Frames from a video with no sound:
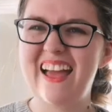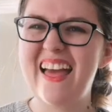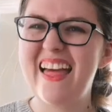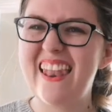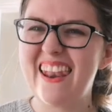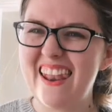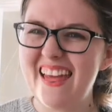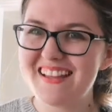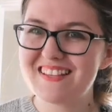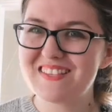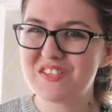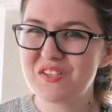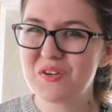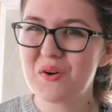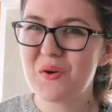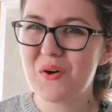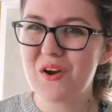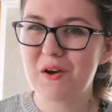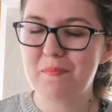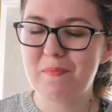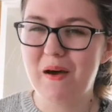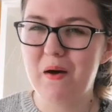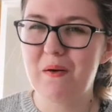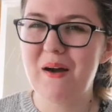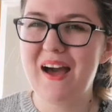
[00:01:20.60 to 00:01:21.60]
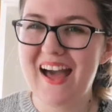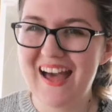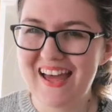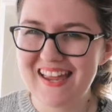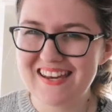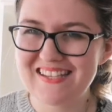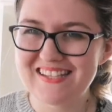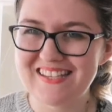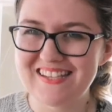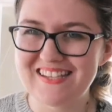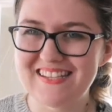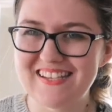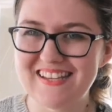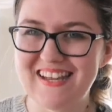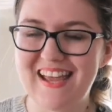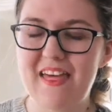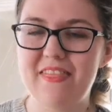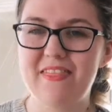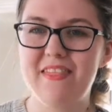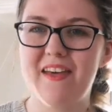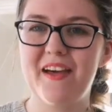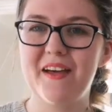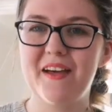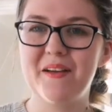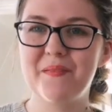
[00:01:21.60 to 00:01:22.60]
Let's talk about Handa
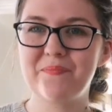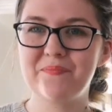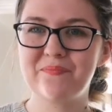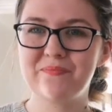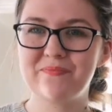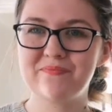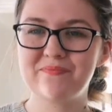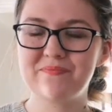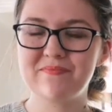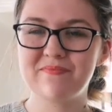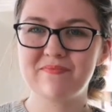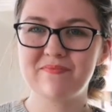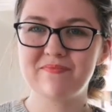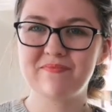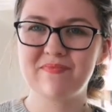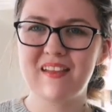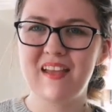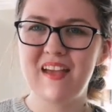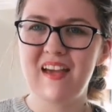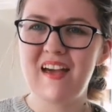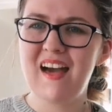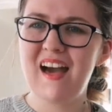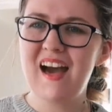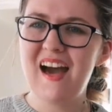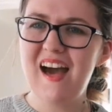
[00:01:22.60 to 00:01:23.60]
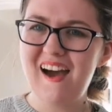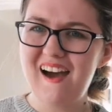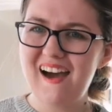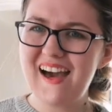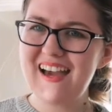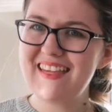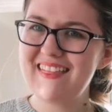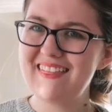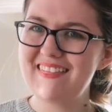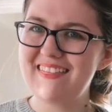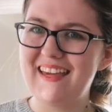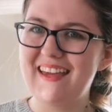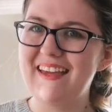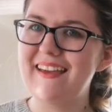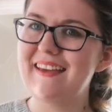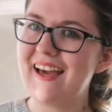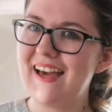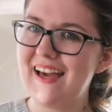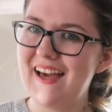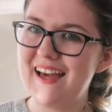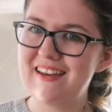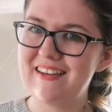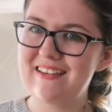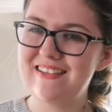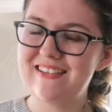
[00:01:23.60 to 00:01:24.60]
together. I think
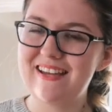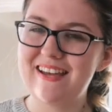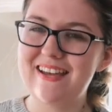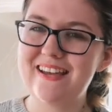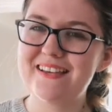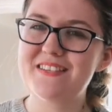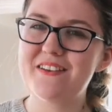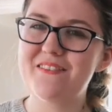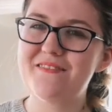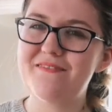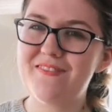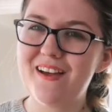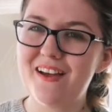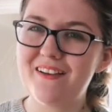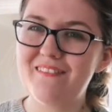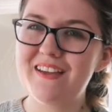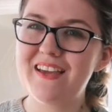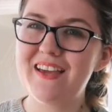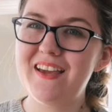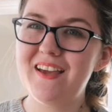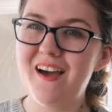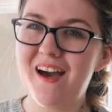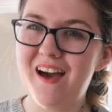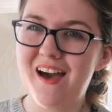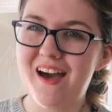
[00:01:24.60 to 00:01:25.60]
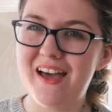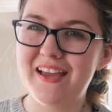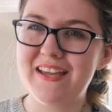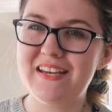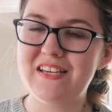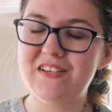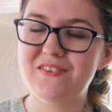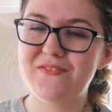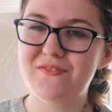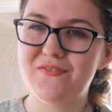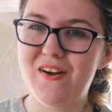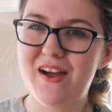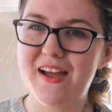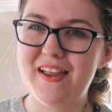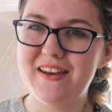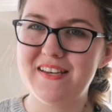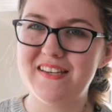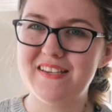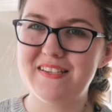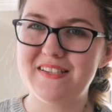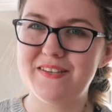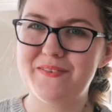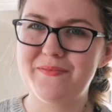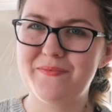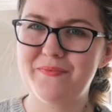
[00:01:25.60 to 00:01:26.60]
Handa is a very kind
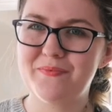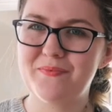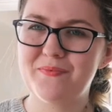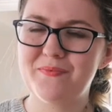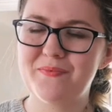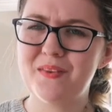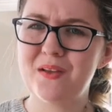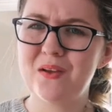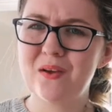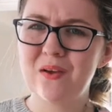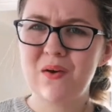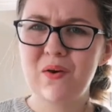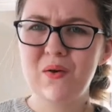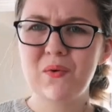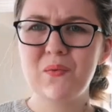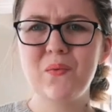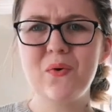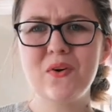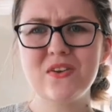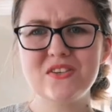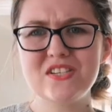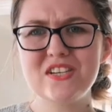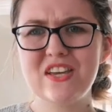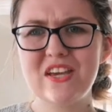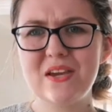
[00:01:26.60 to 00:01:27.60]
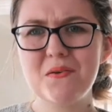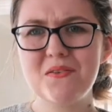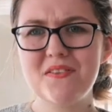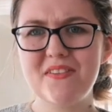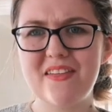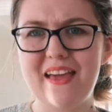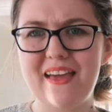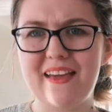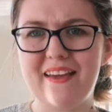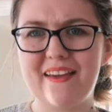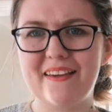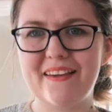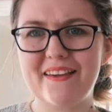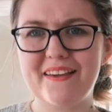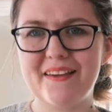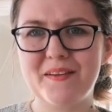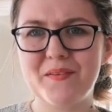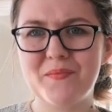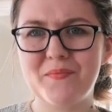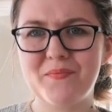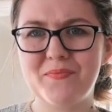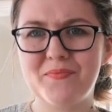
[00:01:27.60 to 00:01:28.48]
friend. What do you think?